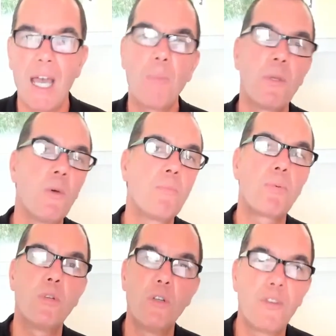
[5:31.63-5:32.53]
help you
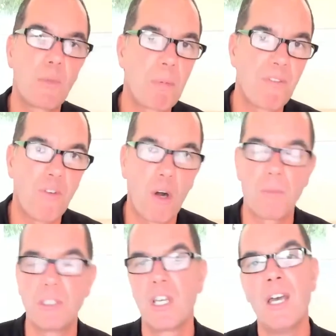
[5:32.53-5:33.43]
improve your
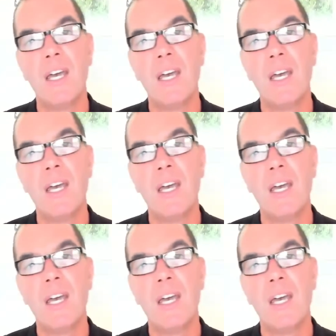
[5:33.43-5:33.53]
performance,